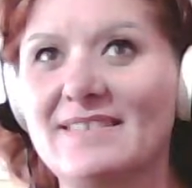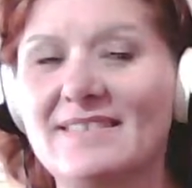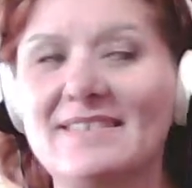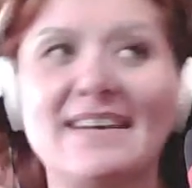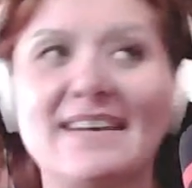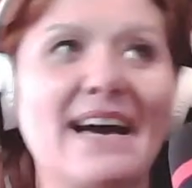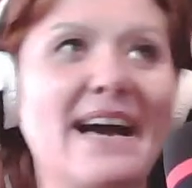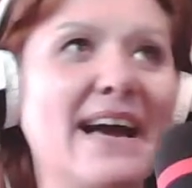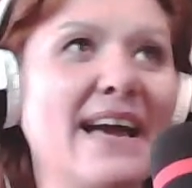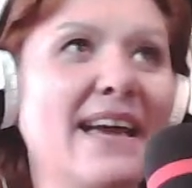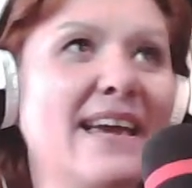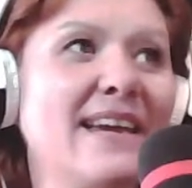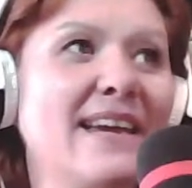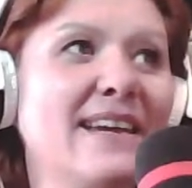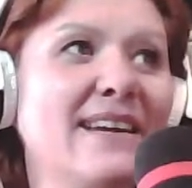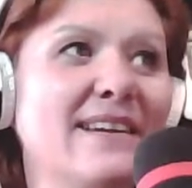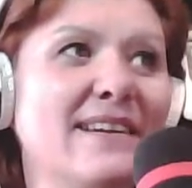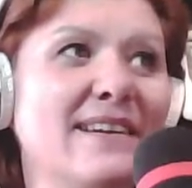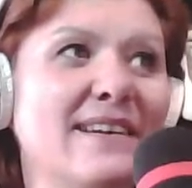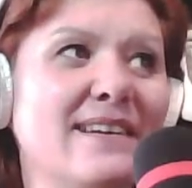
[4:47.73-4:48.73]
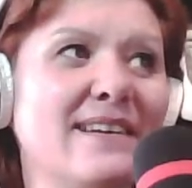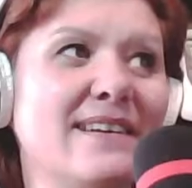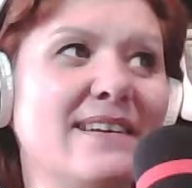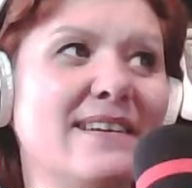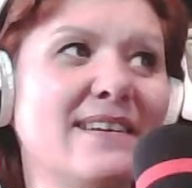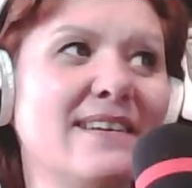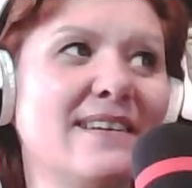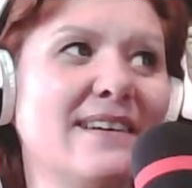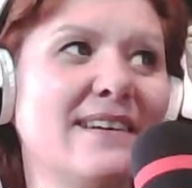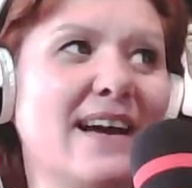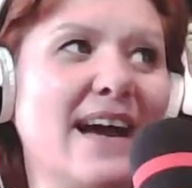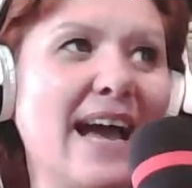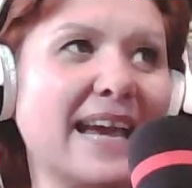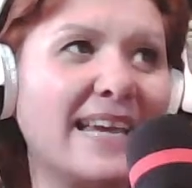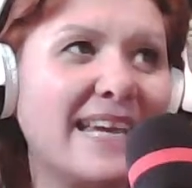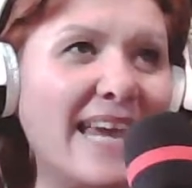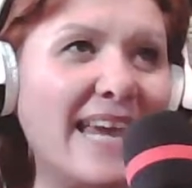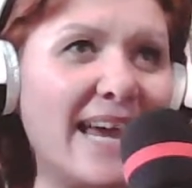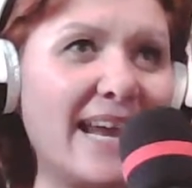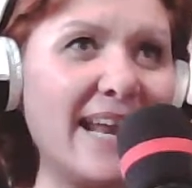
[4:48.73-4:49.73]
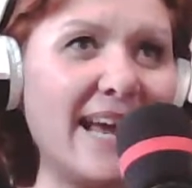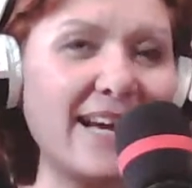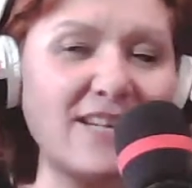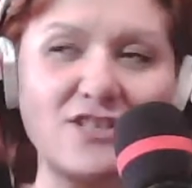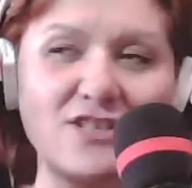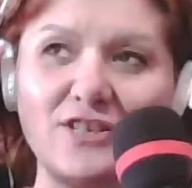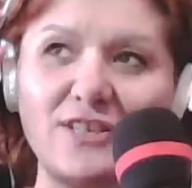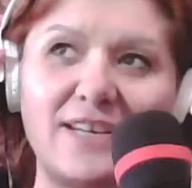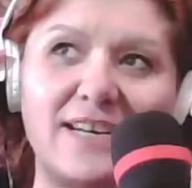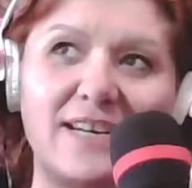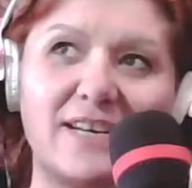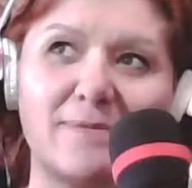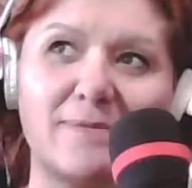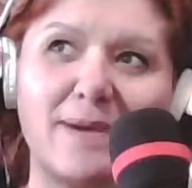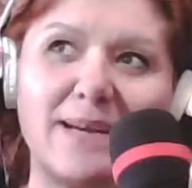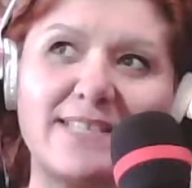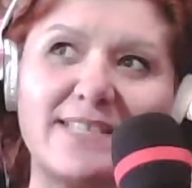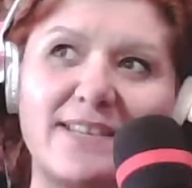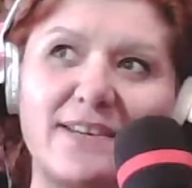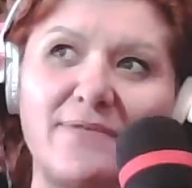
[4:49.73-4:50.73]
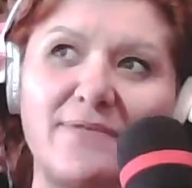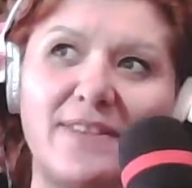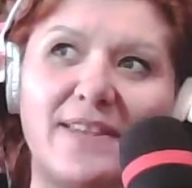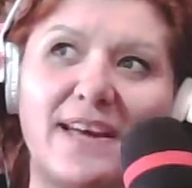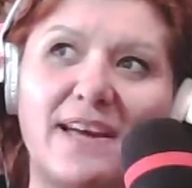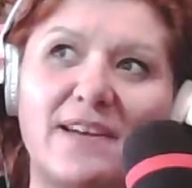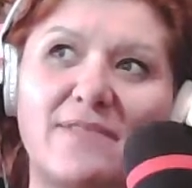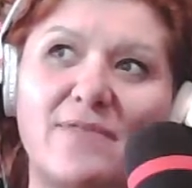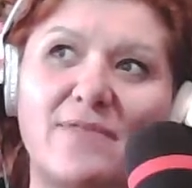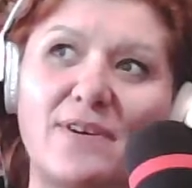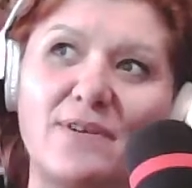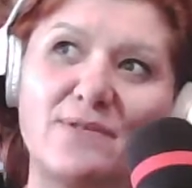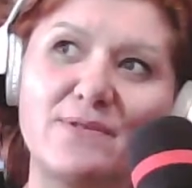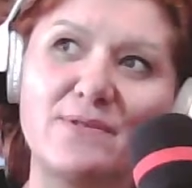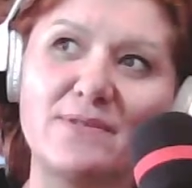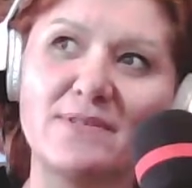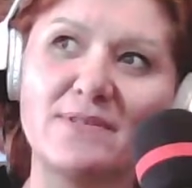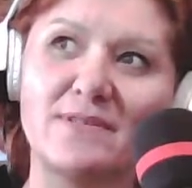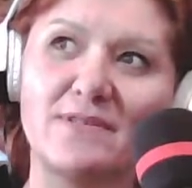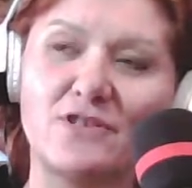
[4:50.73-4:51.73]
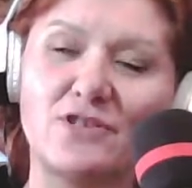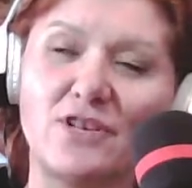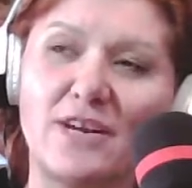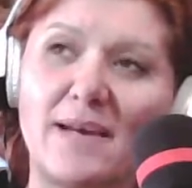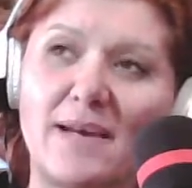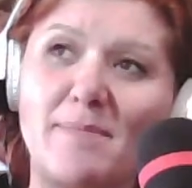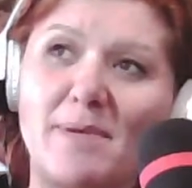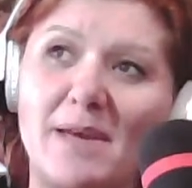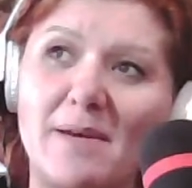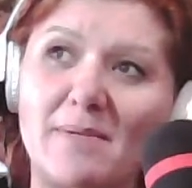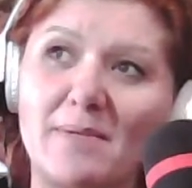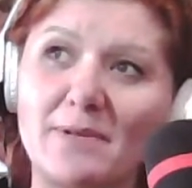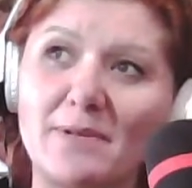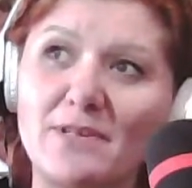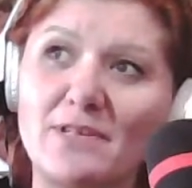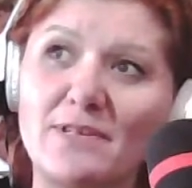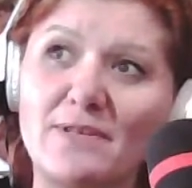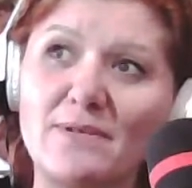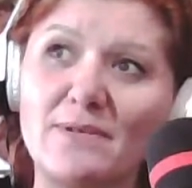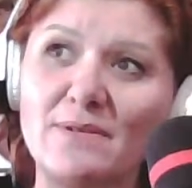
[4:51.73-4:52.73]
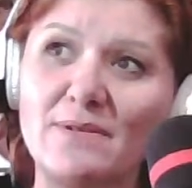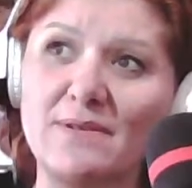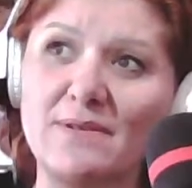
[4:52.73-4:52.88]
I can't actually hear myself in the headphones. Should I be able to?